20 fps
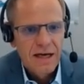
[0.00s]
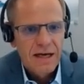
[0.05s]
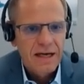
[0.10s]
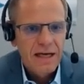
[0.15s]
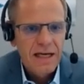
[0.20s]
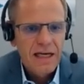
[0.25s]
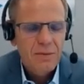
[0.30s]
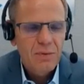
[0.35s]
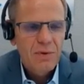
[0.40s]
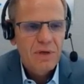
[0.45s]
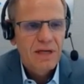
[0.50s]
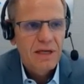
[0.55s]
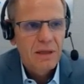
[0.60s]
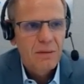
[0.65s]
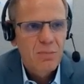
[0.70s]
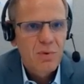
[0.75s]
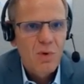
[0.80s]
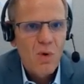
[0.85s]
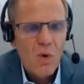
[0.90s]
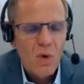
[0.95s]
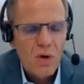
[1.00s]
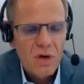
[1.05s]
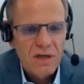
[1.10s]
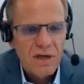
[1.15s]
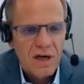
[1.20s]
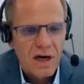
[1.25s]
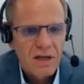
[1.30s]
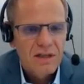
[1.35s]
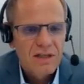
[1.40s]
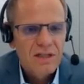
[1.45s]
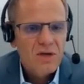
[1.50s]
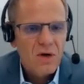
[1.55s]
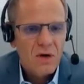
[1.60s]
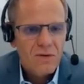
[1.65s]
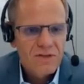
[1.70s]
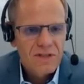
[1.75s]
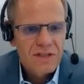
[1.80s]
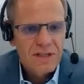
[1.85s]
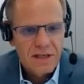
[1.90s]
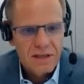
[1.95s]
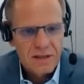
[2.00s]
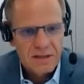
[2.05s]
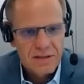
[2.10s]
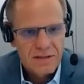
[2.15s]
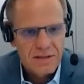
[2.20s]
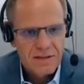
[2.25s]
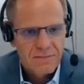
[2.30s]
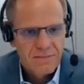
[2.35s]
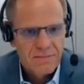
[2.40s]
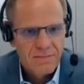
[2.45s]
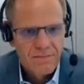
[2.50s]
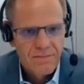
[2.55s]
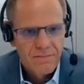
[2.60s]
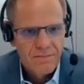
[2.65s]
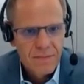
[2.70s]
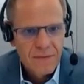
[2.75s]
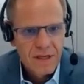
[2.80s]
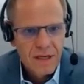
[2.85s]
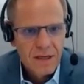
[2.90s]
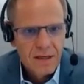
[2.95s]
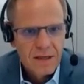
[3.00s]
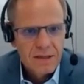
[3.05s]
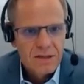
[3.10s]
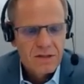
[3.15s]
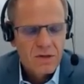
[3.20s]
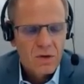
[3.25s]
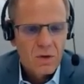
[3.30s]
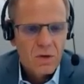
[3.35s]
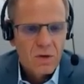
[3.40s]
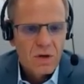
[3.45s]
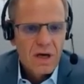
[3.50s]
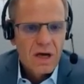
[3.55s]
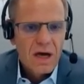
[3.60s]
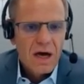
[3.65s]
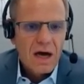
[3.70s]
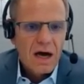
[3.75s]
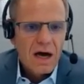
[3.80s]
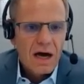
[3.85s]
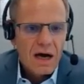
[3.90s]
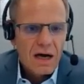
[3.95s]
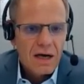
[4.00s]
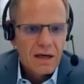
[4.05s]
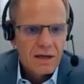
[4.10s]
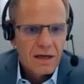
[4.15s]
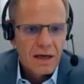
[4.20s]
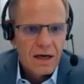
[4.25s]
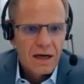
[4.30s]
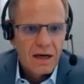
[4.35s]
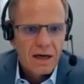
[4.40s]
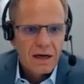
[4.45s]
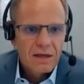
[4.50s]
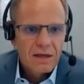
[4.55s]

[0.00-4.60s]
equally important are the soft skills. So uh,